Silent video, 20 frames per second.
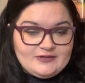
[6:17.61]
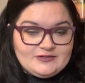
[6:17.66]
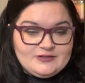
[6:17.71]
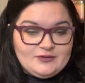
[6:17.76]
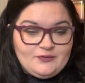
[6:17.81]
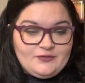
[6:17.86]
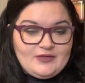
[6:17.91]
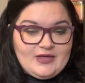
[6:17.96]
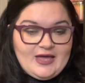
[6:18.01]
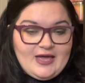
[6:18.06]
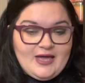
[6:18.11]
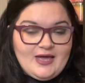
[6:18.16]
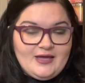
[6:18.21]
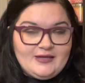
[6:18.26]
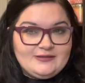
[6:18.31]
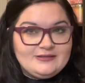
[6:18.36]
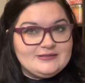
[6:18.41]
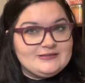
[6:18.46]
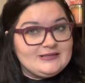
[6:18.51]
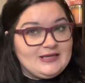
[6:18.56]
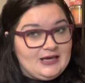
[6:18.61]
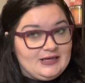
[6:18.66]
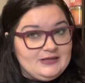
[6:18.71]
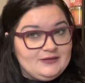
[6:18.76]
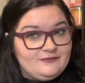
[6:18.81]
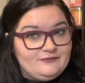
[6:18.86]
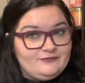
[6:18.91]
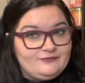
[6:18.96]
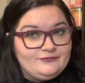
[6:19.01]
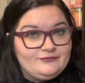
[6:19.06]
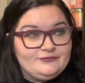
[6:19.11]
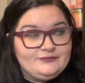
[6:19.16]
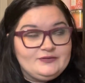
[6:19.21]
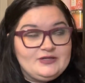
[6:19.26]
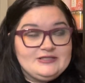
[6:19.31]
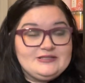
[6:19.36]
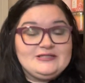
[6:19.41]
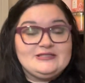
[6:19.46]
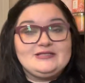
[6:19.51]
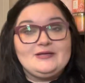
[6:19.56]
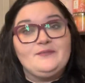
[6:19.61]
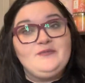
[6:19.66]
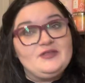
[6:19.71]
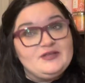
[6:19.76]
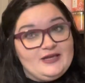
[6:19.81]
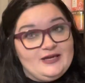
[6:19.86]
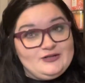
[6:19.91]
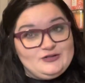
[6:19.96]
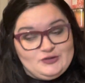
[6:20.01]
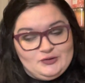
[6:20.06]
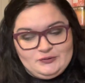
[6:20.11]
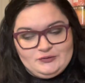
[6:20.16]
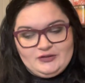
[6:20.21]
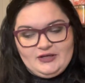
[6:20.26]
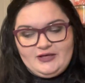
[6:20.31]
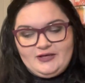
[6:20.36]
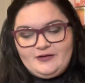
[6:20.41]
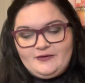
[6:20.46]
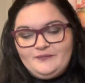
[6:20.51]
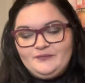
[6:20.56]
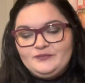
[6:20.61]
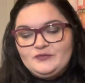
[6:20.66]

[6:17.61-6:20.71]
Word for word: So that is kind of it's a, something I don't like.